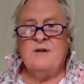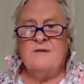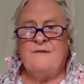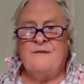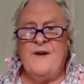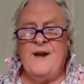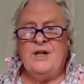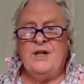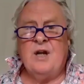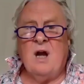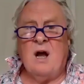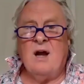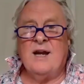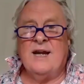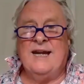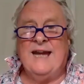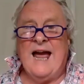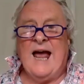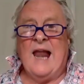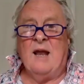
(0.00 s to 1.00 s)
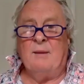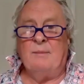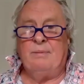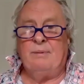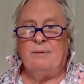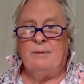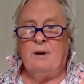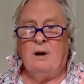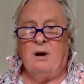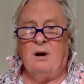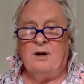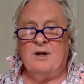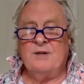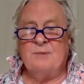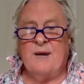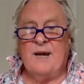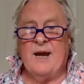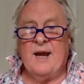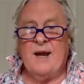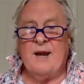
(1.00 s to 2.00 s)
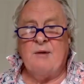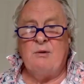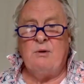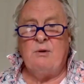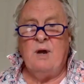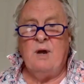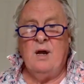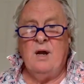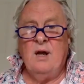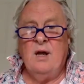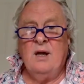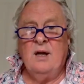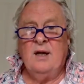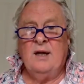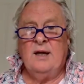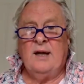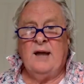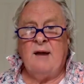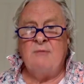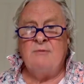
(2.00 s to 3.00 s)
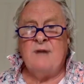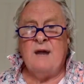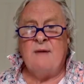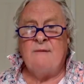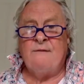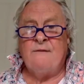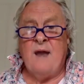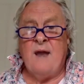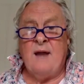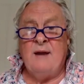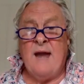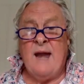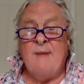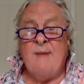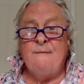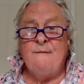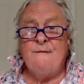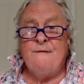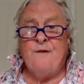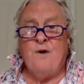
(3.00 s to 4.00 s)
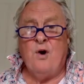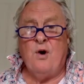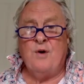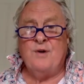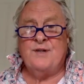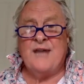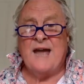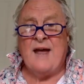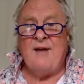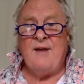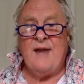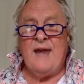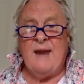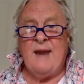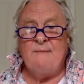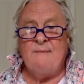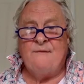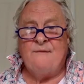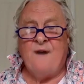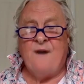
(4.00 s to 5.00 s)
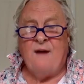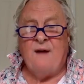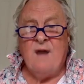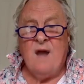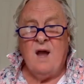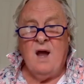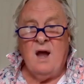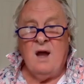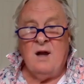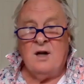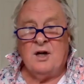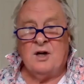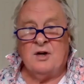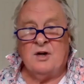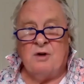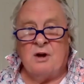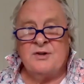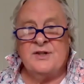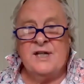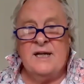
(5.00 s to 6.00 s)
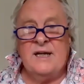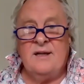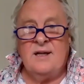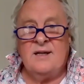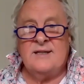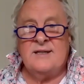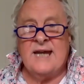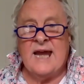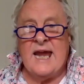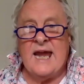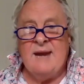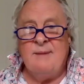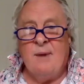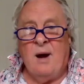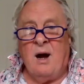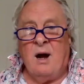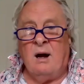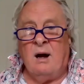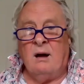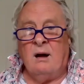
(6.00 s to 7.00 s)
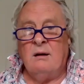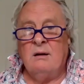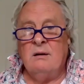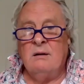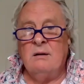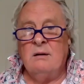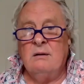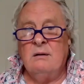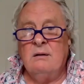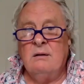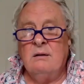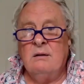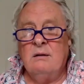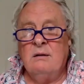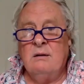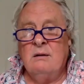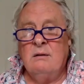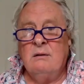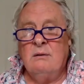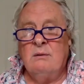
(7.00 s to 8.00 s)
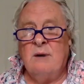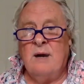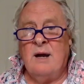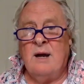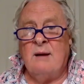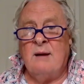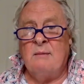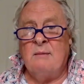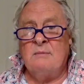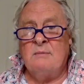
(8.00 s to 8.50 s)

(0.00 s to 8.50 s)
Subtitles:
finish our gallop, Oz, we're going to go down for M4, down the M5, crossing the Tamar, where